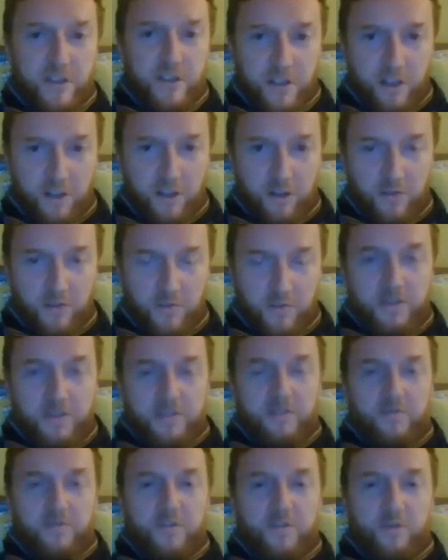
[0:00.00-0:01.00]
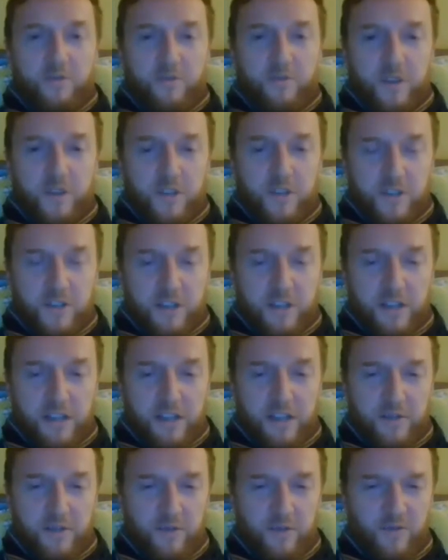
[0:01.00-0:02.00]
longer pieces of short fiction and then
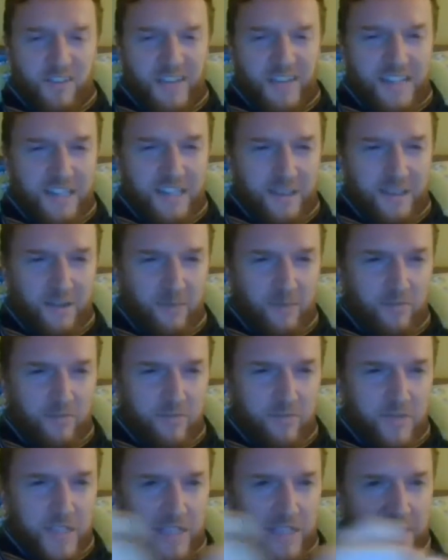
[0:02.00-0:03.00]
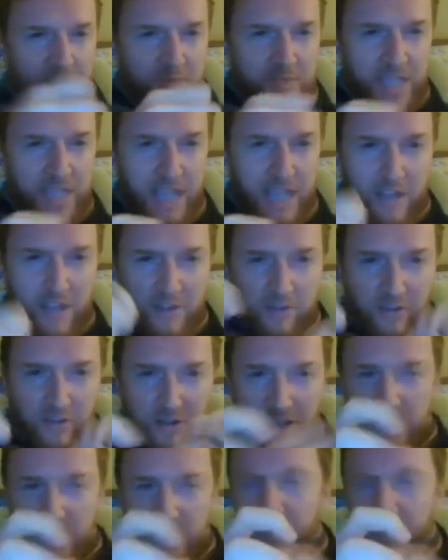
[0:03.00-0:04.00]
sort of knitting them together, trying
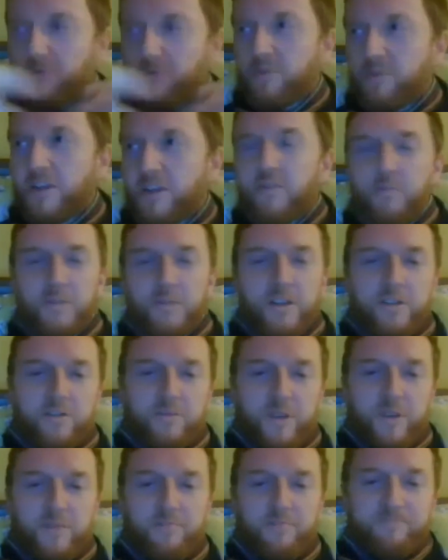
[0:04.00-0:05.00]
to interweave them a little bit.